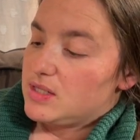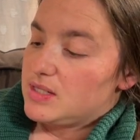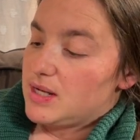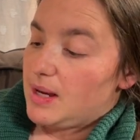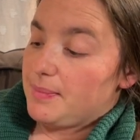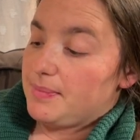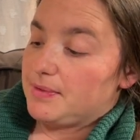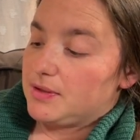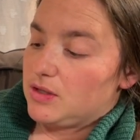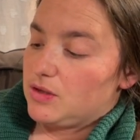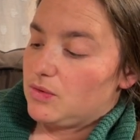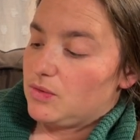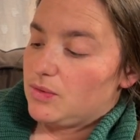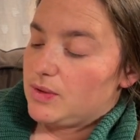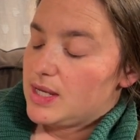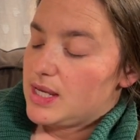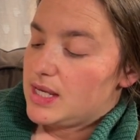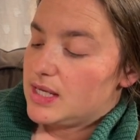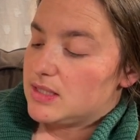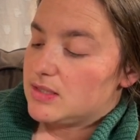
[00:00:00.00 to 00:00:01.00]

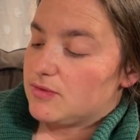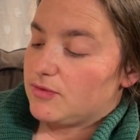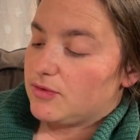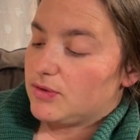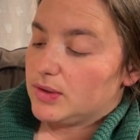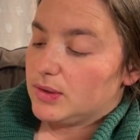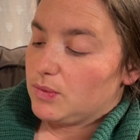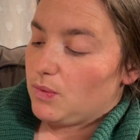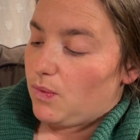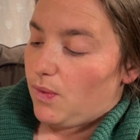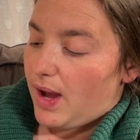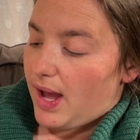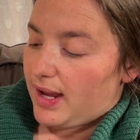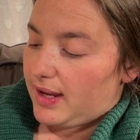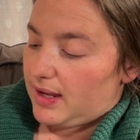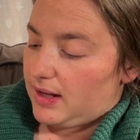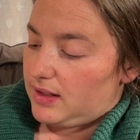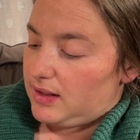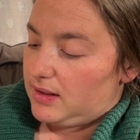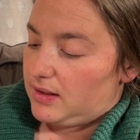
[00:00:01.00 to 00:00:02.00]
W is for
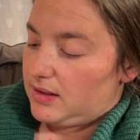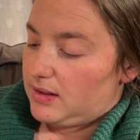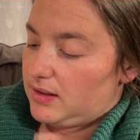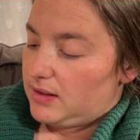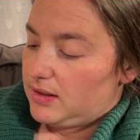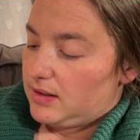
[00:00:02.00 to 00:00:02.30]
wagon.